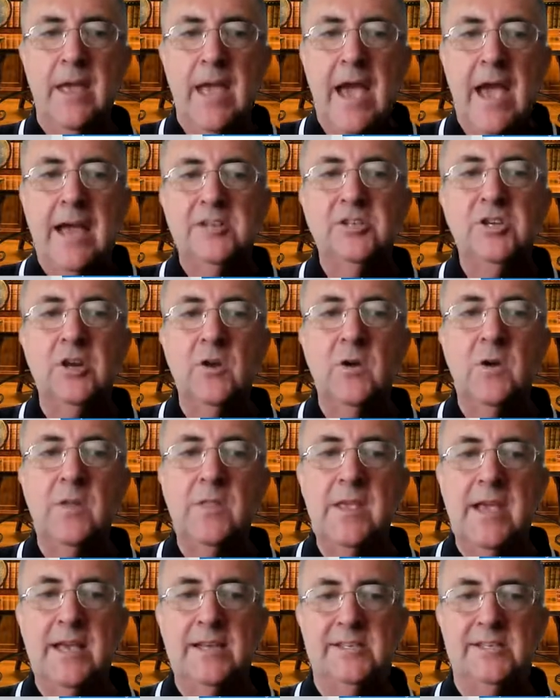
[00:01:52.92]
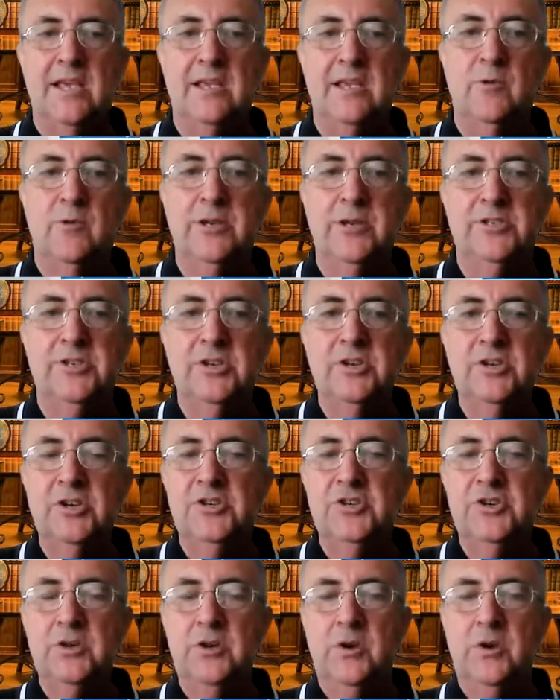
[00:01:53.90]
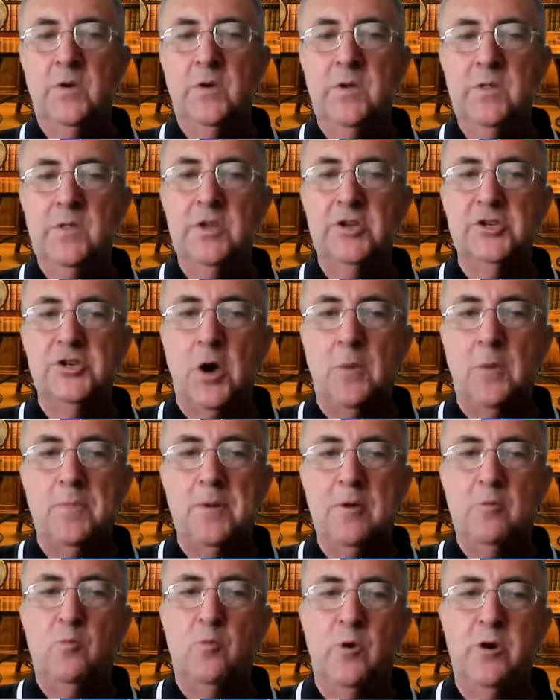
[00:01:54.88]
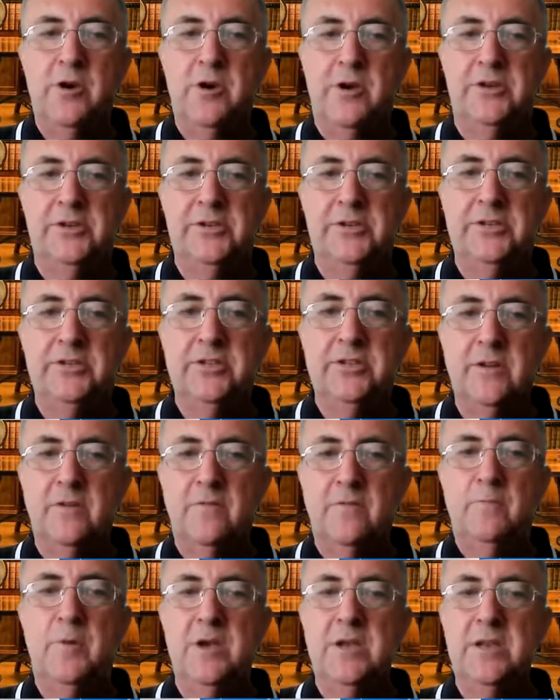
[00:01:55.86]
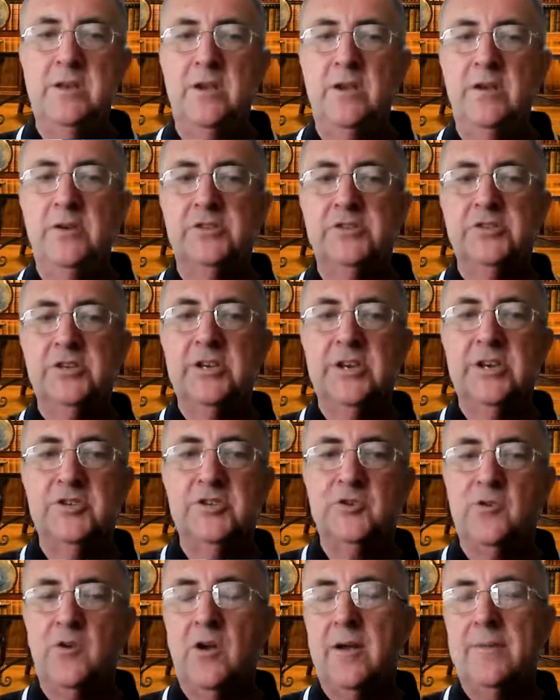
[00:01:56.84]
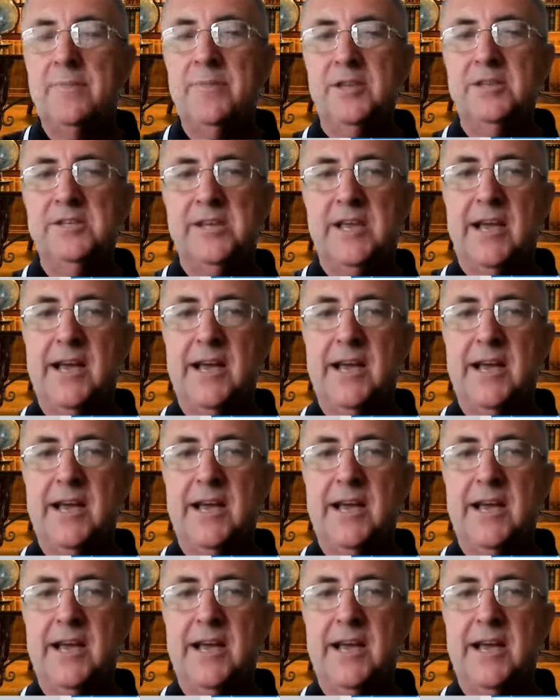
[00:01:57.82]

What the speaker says: As you look at the essay question, you should look at the topic words that have been used to describe the